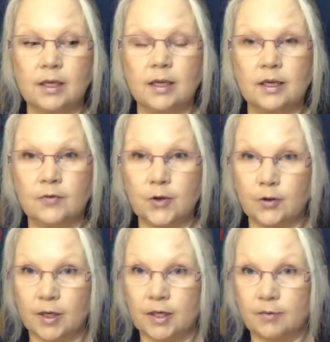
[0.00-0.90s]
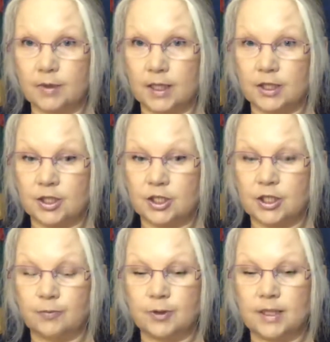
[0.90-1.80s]
And if you're in a
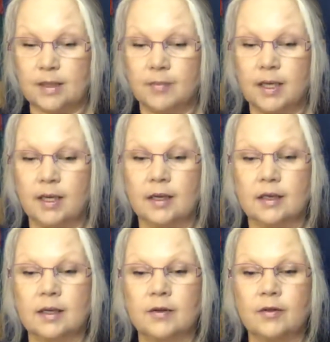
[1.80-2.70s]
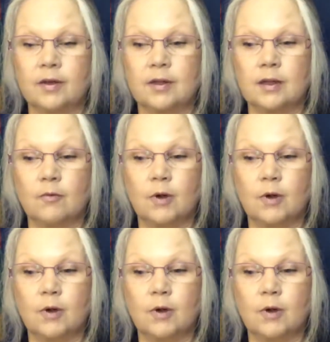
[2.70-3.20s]
relationship with somebody and you think that,